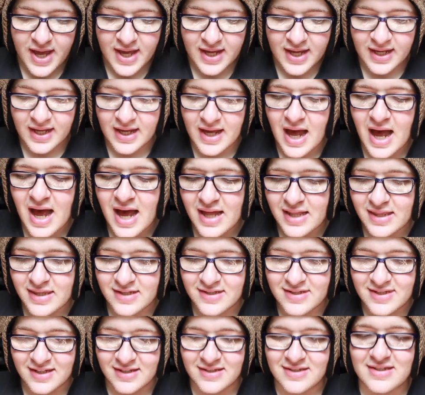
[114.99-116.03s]
it got the
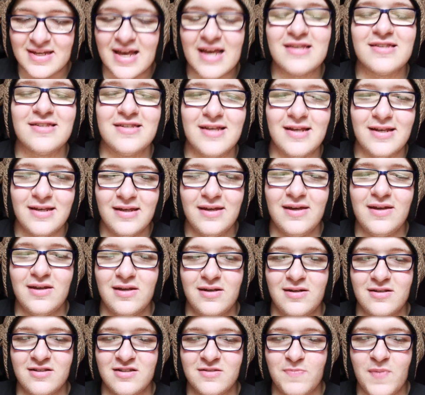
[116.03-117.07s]
success it
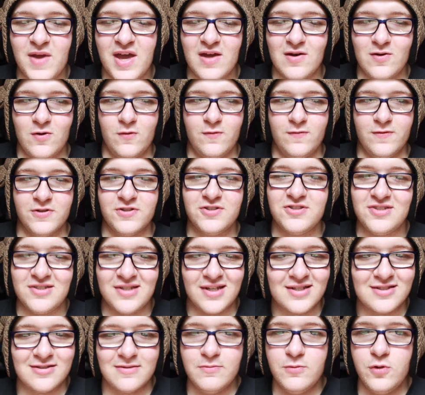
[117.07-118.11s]
needed to span over
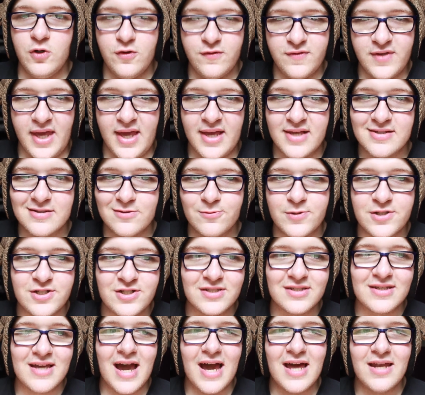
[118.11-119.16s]
6 movies, which
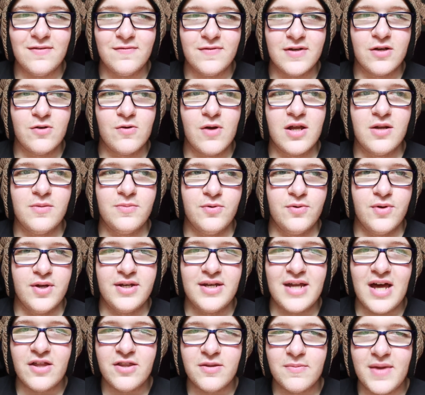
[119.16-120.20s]
is kind of incredible. And
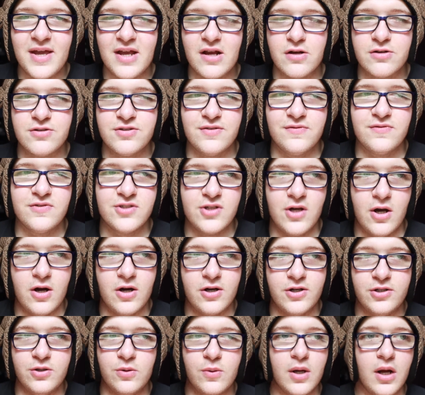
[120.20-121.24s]
now the makers of Saw
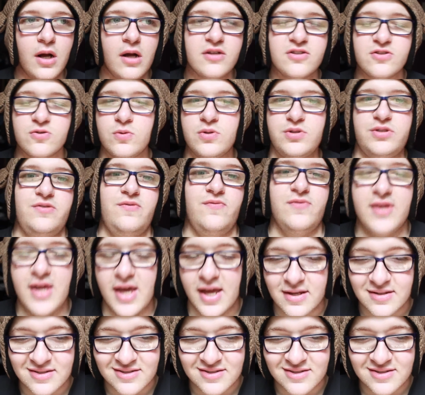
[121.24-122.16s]
are doing all sorts of things.